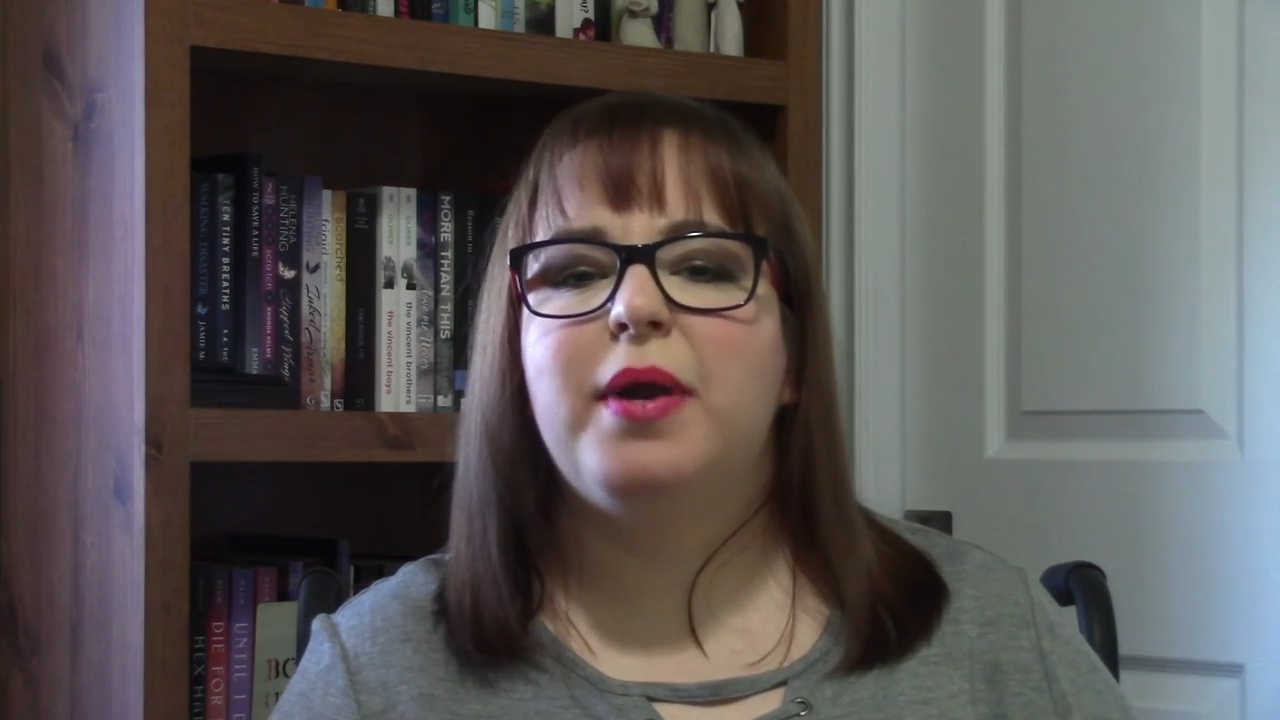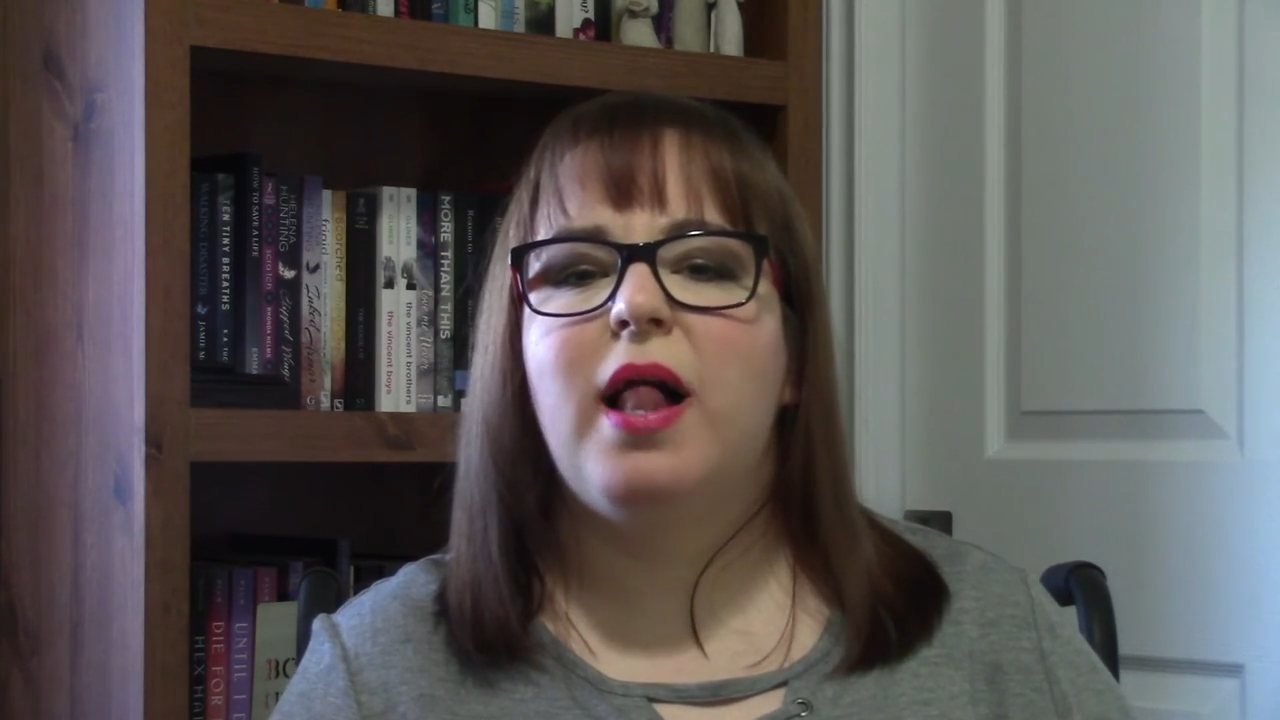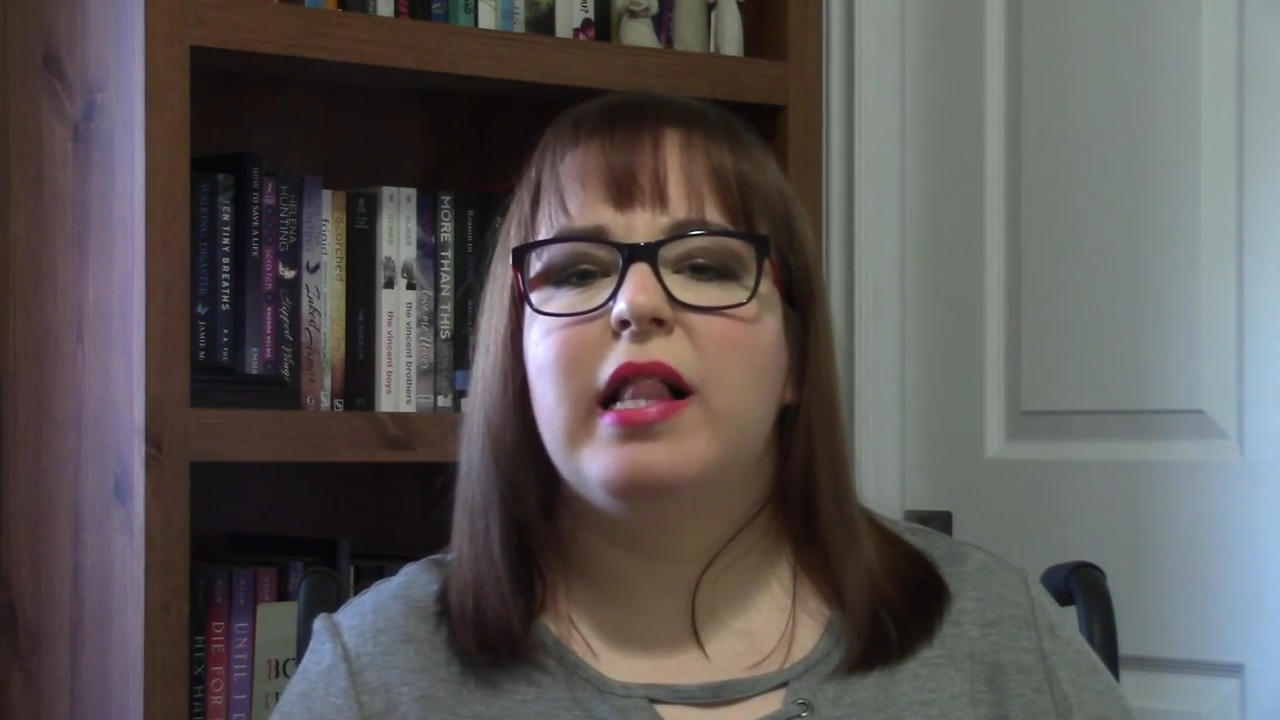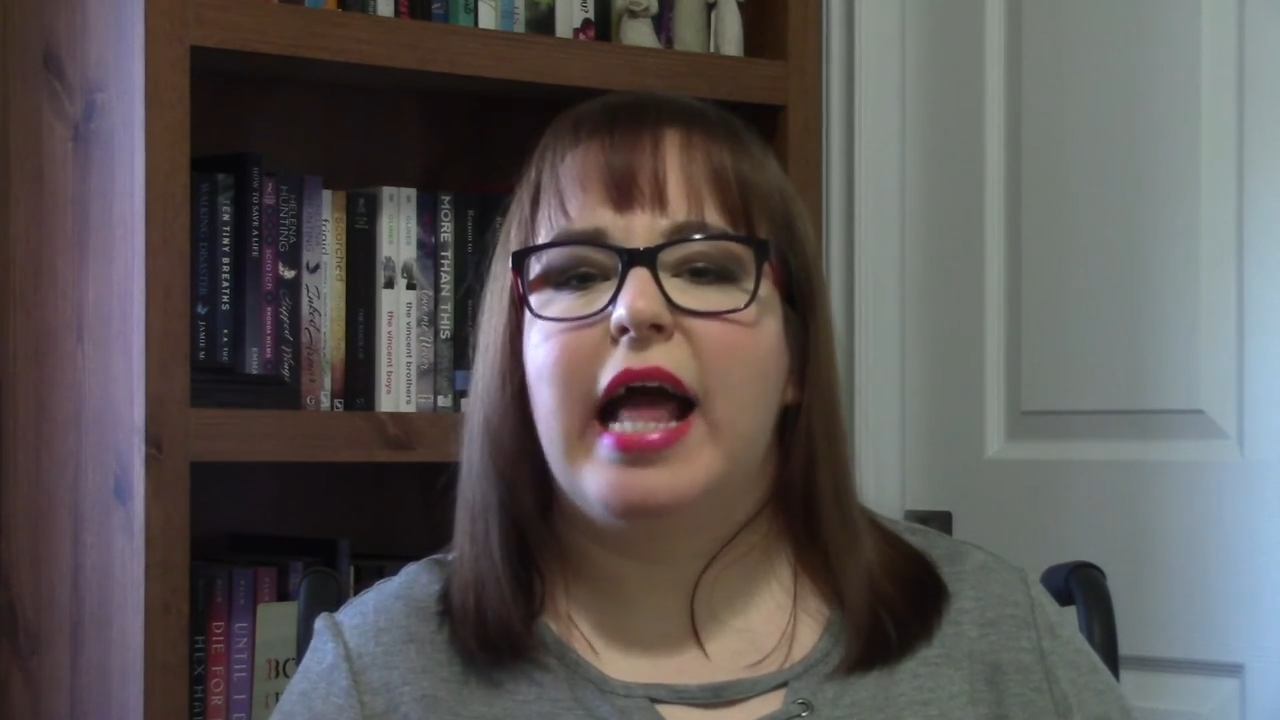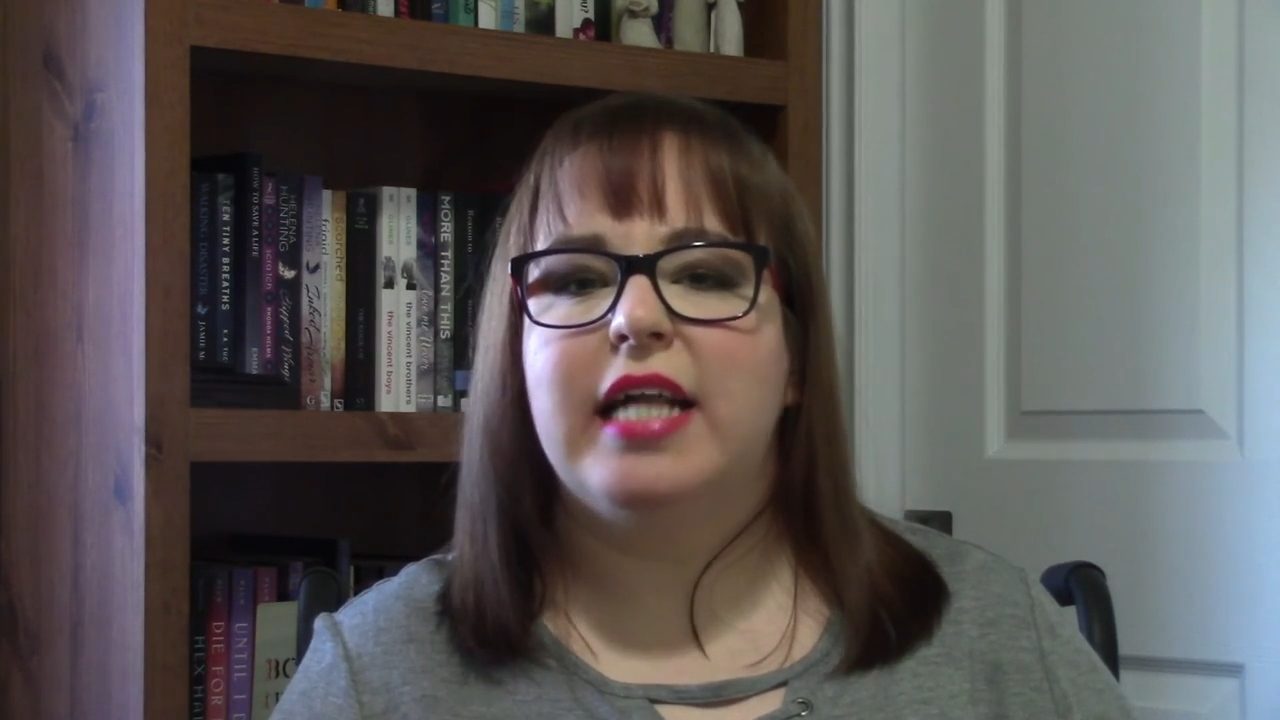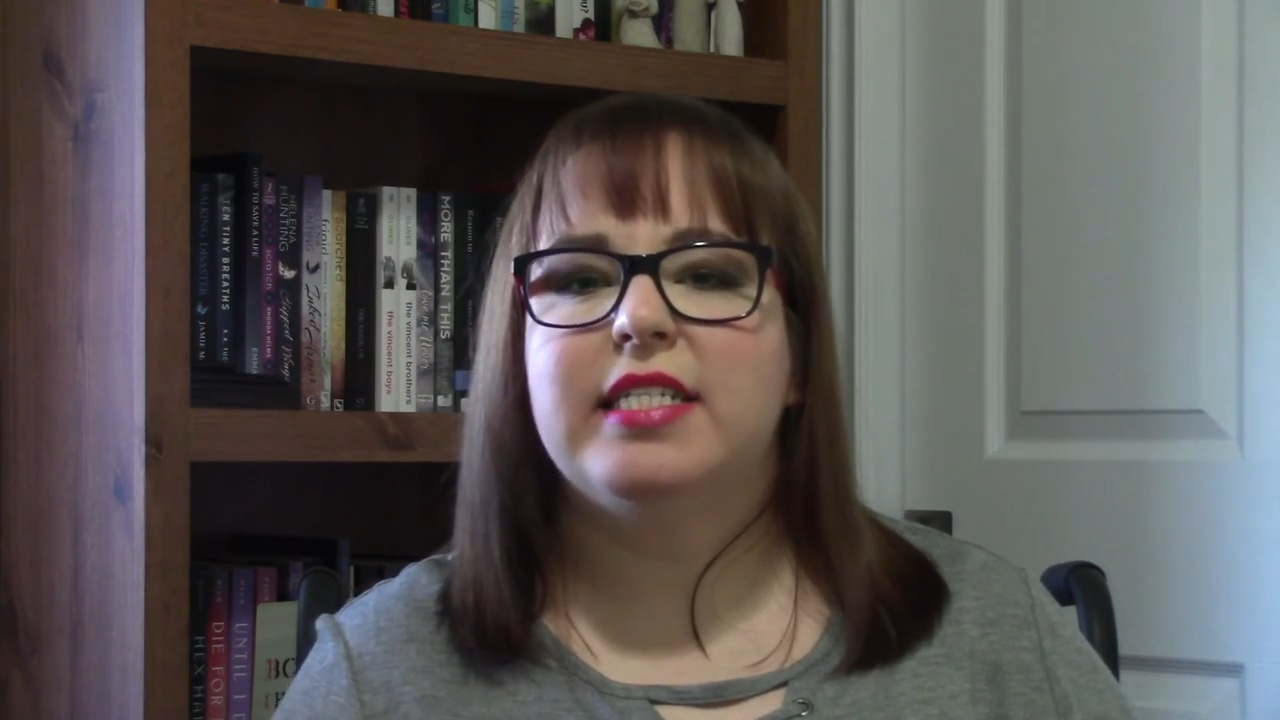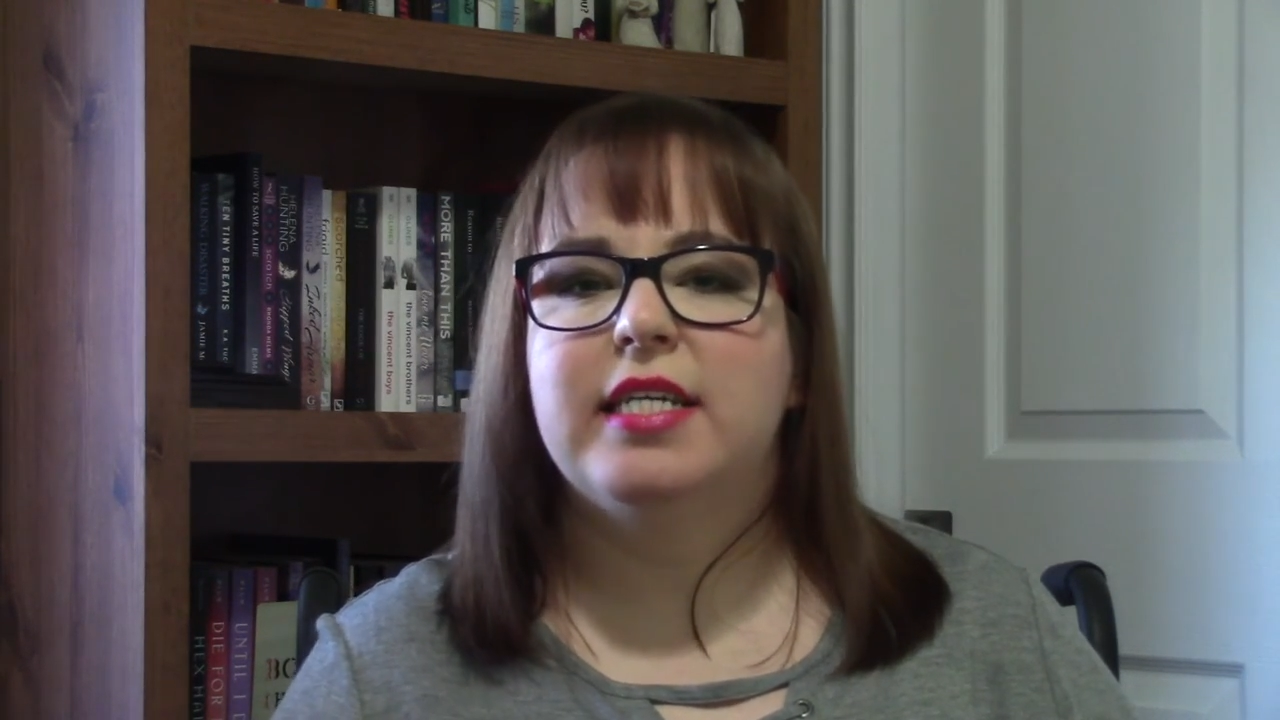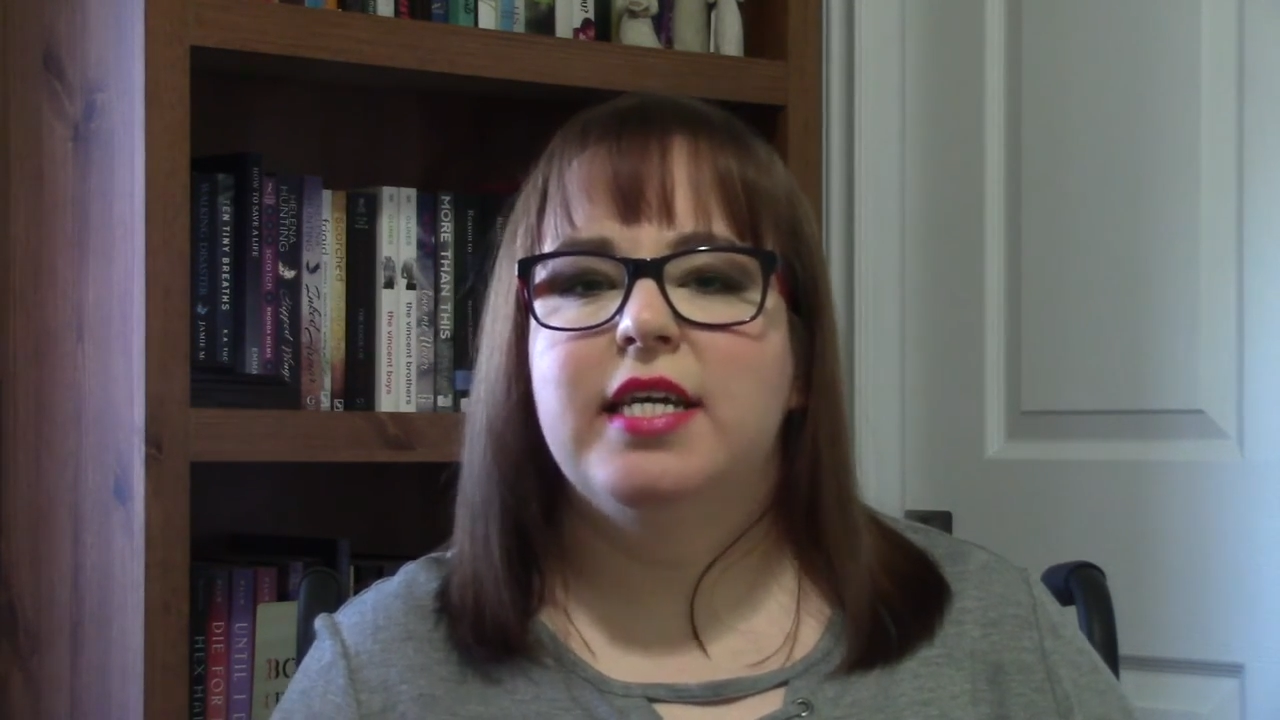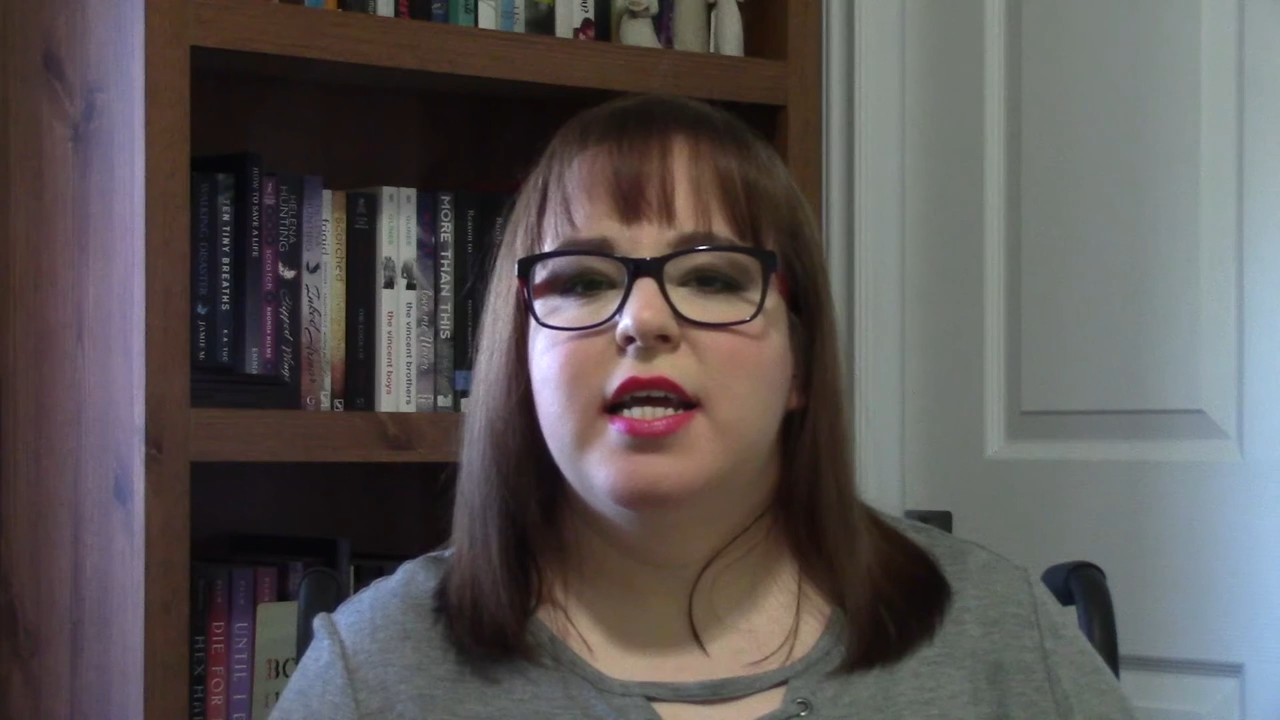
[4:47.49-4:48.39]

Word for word: when I'll get